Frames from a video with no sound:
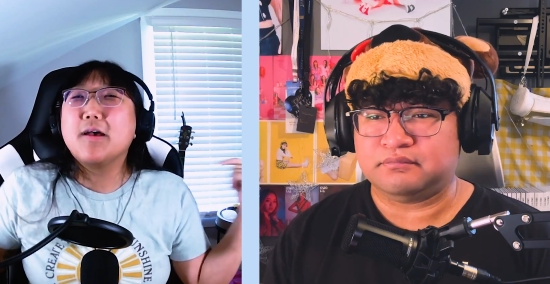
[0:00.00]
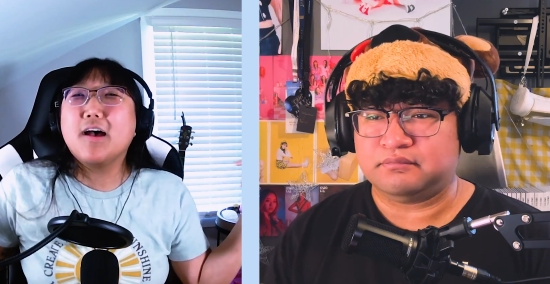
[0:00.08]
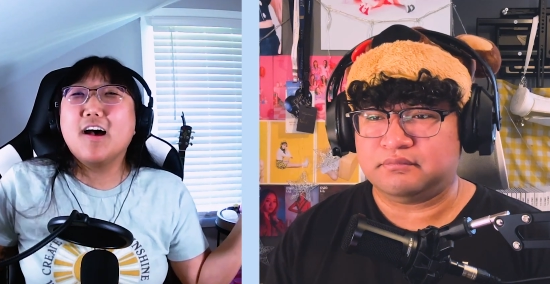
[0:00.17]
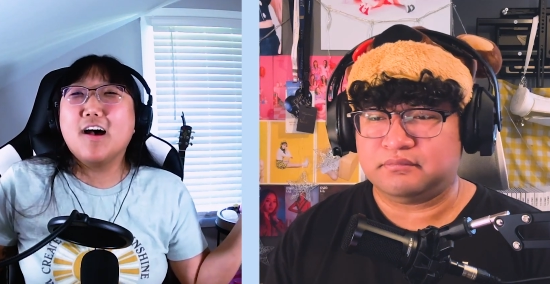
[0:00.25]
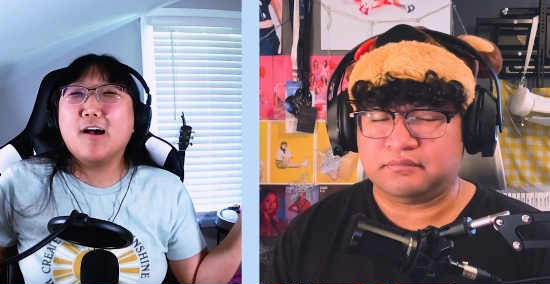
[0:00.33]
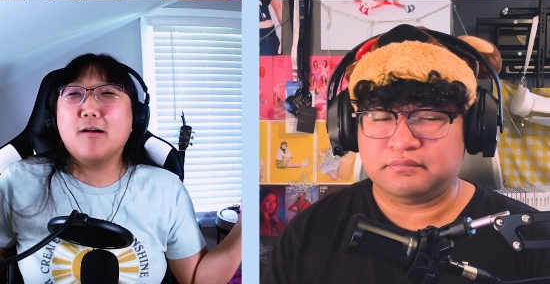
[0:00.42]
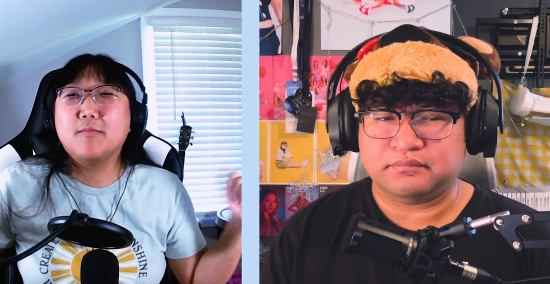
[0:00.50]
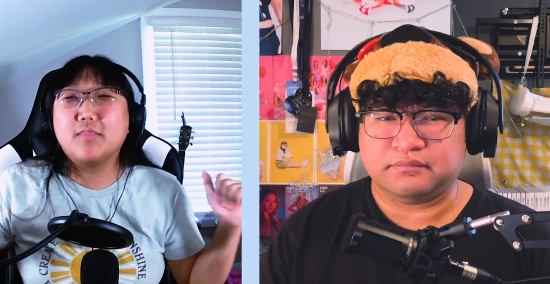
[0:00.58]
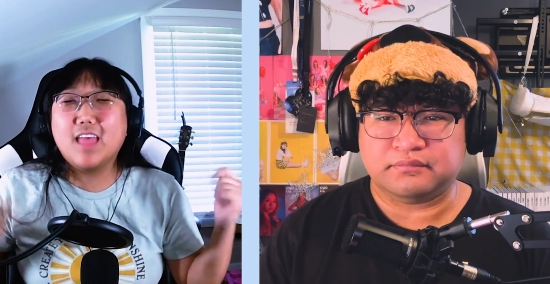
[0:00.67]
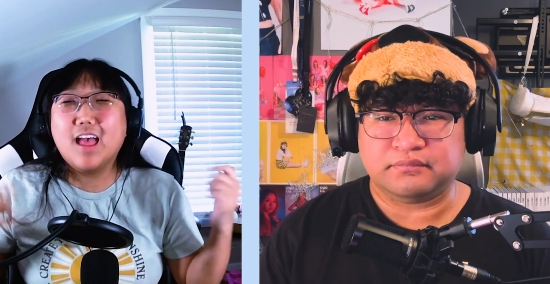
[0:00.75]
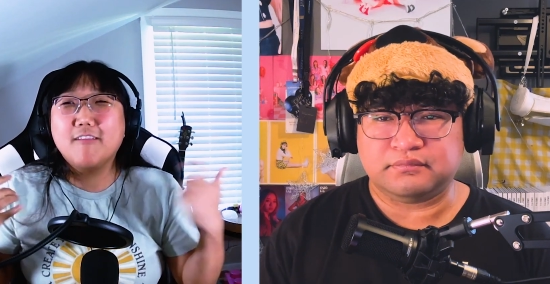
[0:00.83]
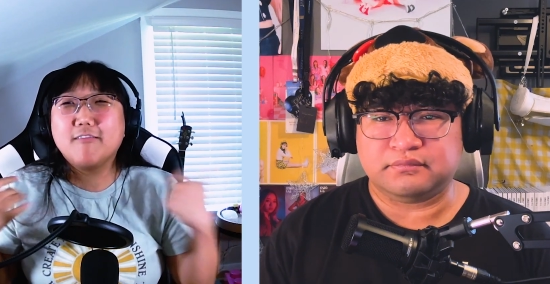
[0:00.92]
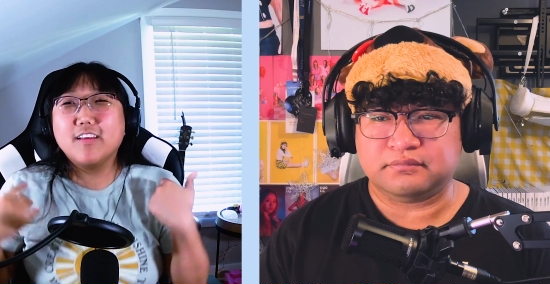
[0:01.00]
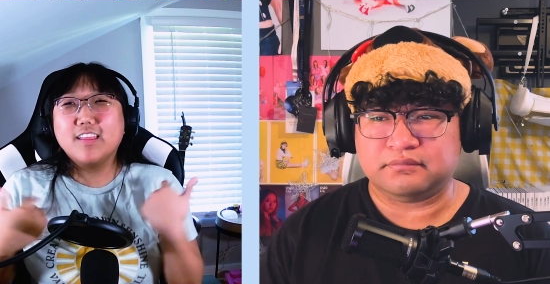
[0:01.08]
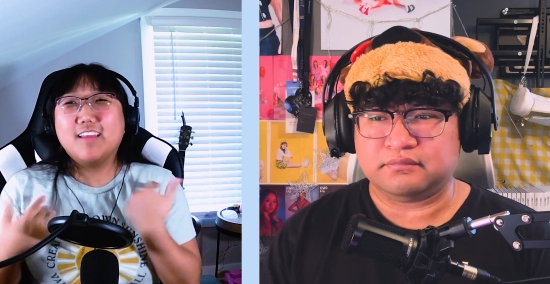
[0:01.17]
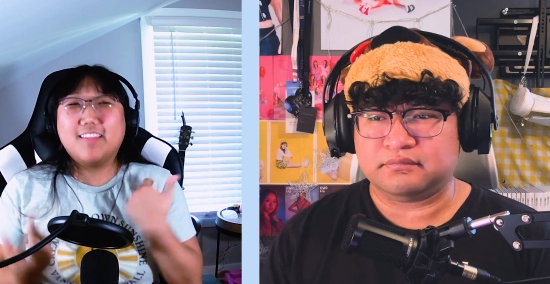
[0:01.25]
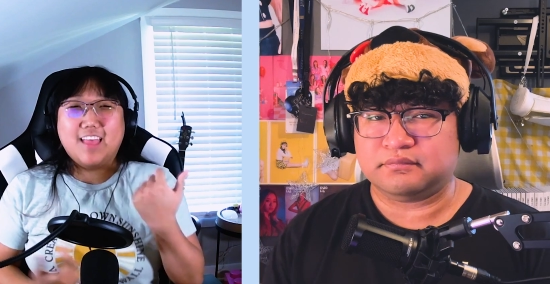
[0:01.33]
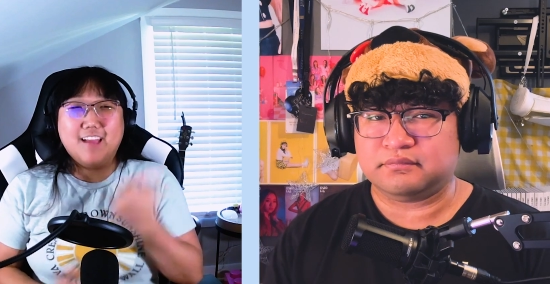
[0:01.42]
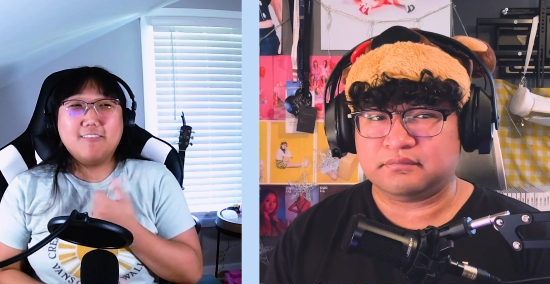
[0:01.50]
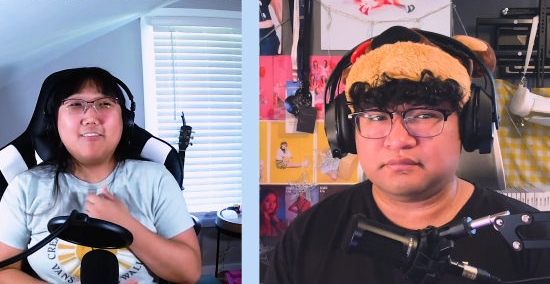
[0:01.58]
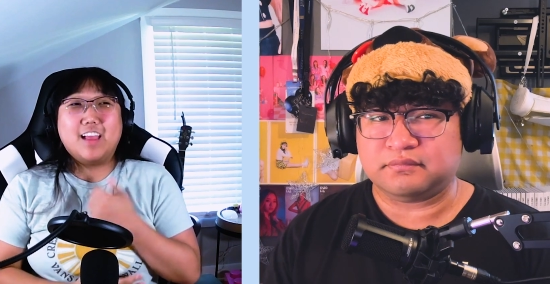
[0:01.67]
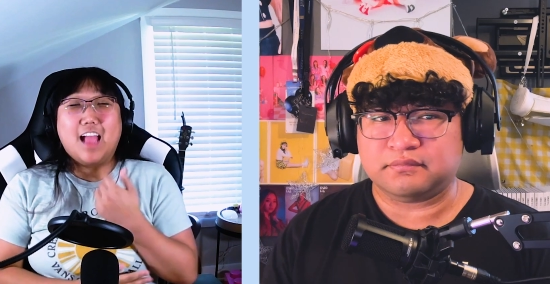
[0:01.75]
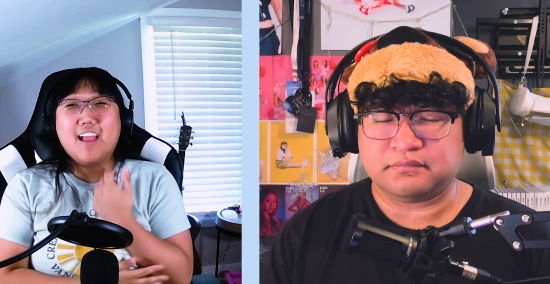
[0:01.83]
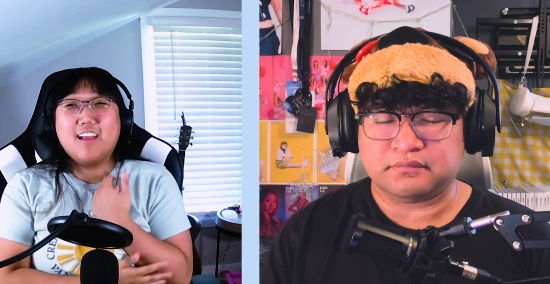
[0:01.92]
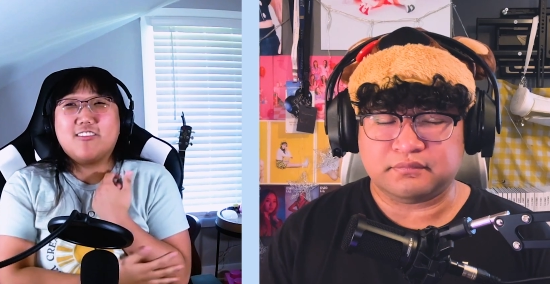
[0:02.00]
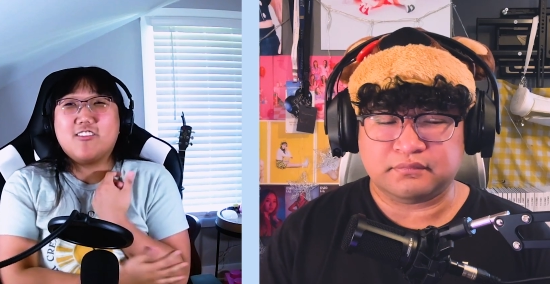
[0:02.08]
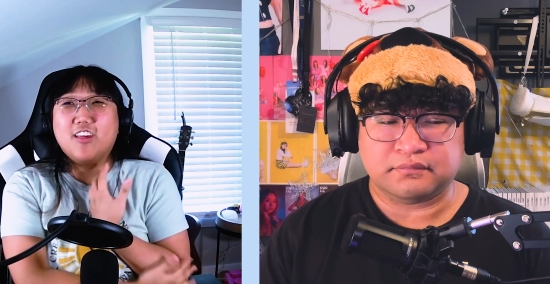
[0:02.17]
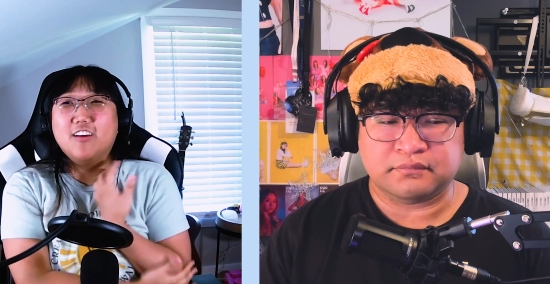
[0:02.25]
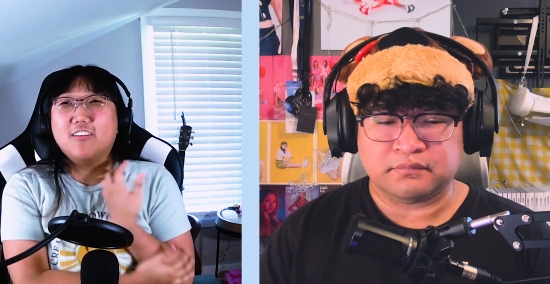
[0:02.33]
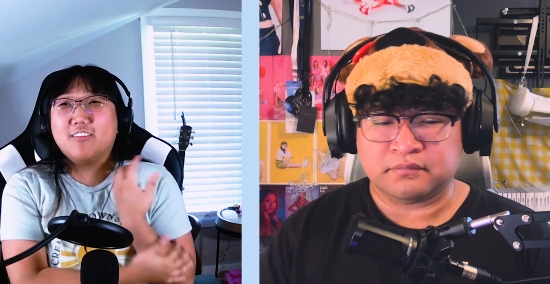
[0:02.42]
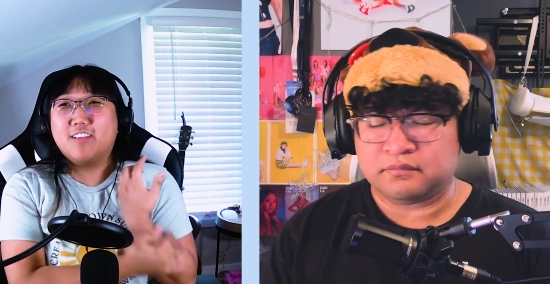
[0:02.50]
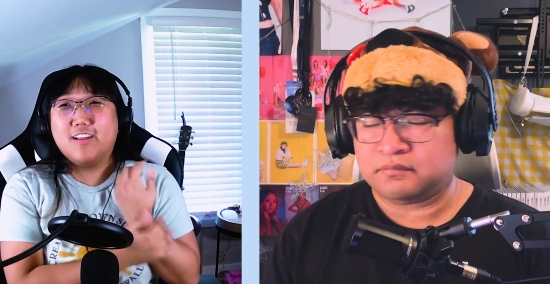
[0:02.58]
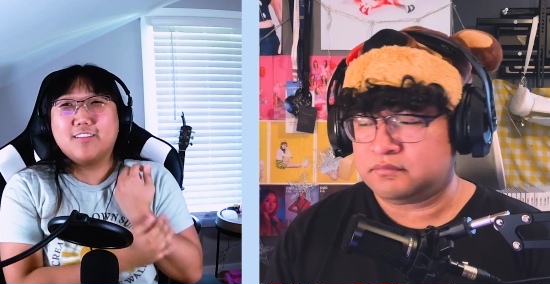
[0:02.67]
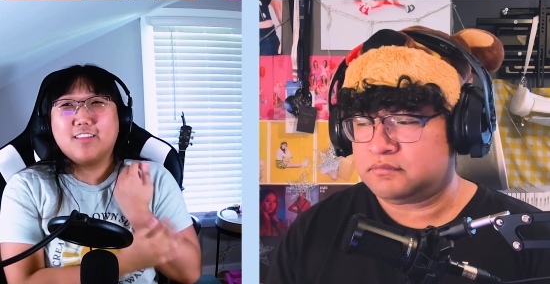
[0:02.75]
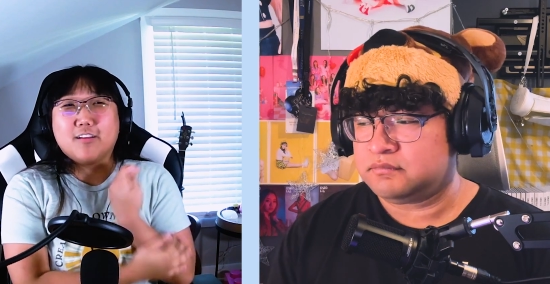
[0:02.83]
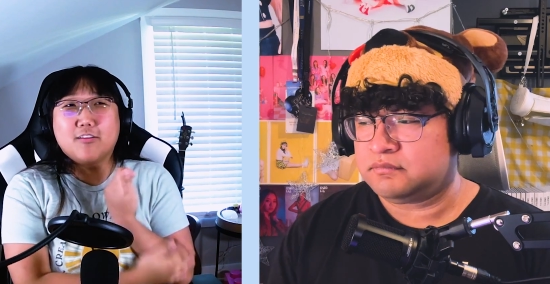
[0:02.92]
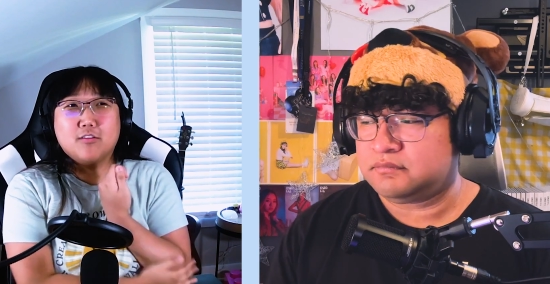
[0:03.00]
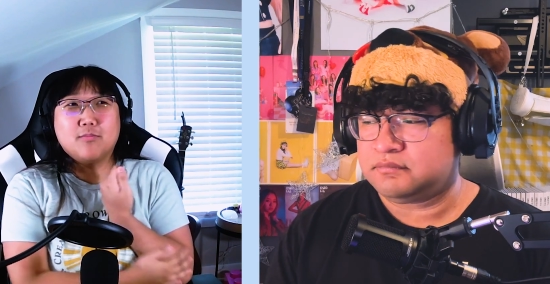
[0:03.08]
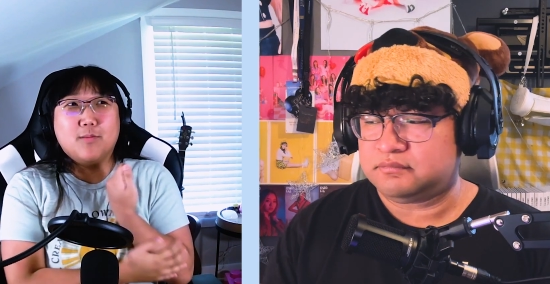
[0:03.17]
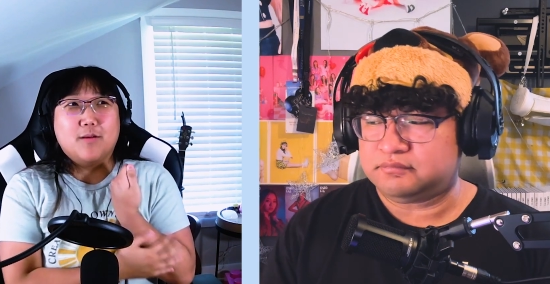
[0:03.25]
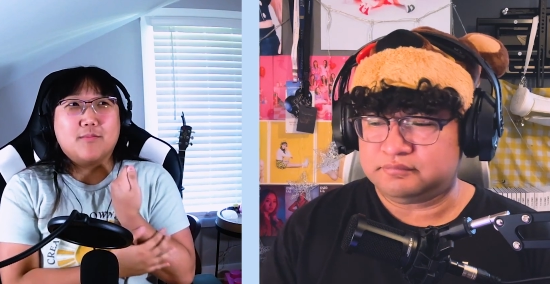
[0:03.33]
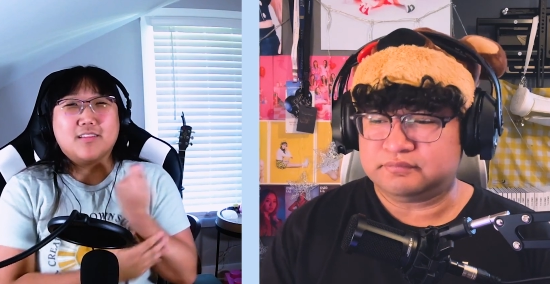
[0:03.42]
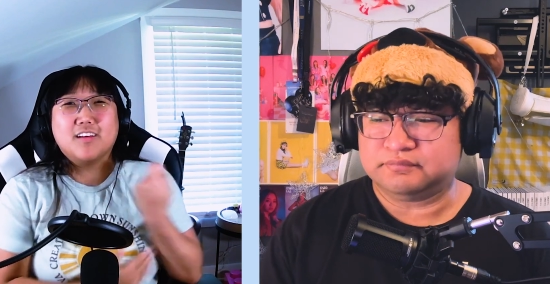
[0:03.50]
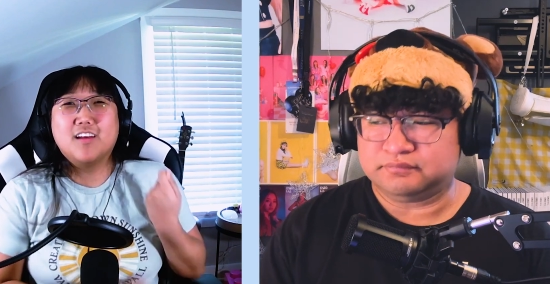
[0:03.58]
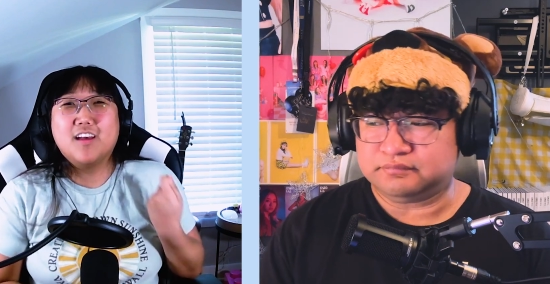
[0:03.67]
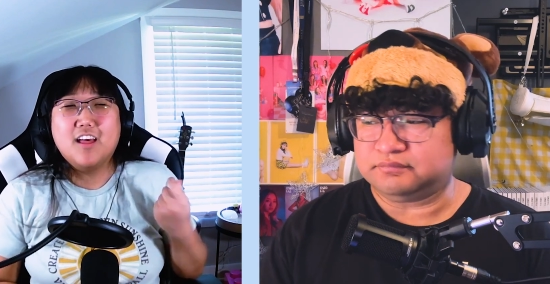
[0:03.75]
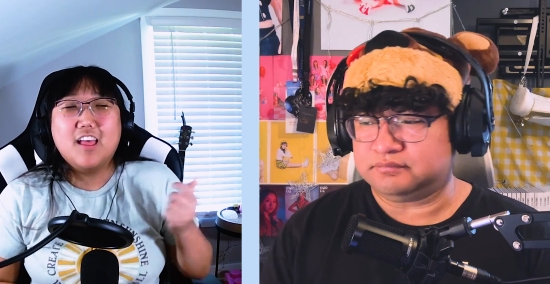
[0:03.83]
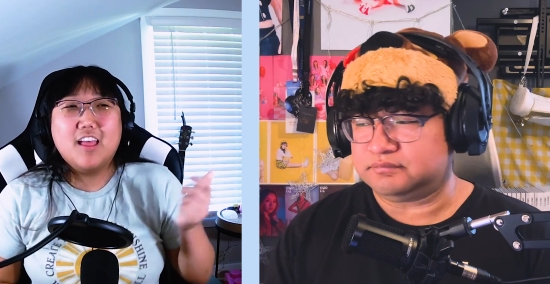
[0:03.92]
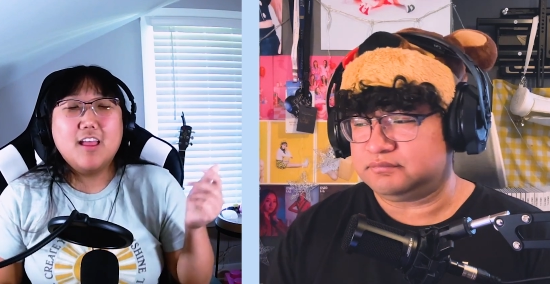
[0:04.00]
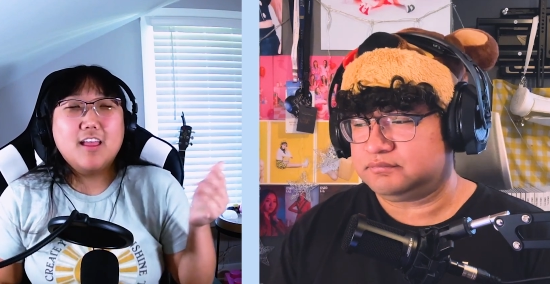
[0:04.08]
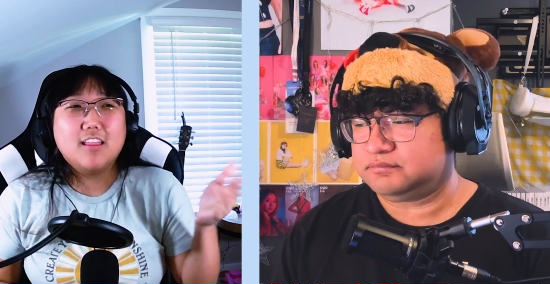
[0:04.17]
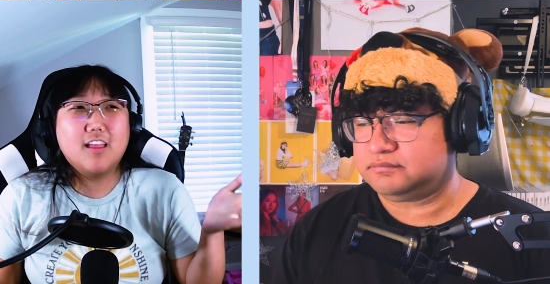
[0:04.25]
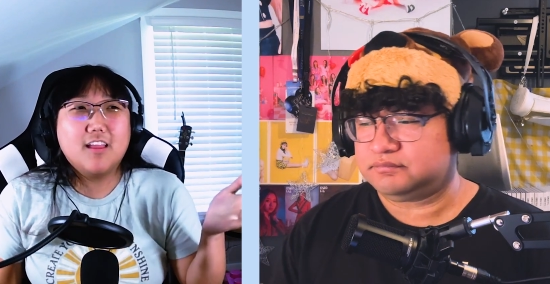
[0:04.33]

Speaker 1: Um, that really, that, like, I had chills, I had, like, goosebumps. Mm. It,